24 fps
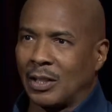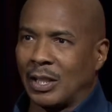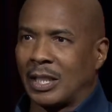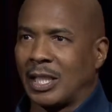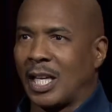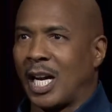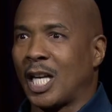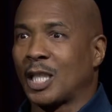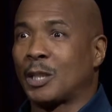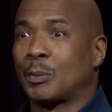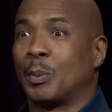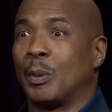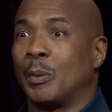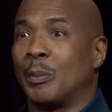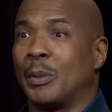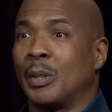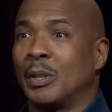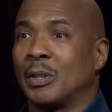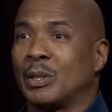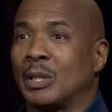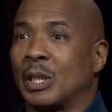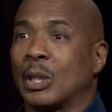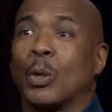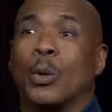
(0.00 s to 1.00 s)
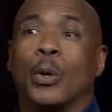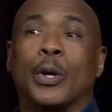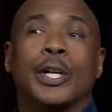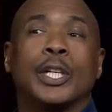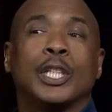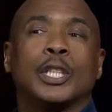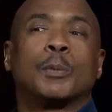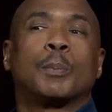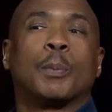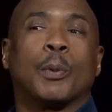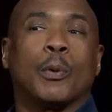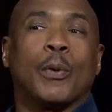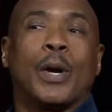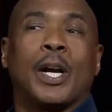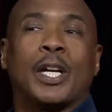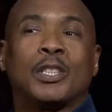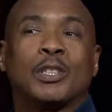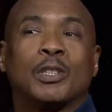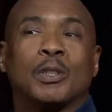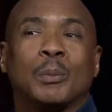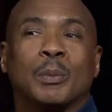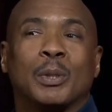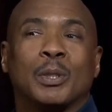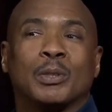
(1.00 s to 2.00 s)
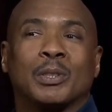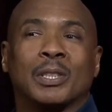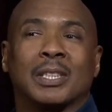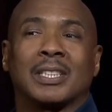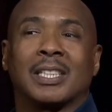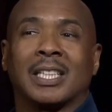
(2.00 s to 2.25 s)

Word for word: and gospel music or inspirational music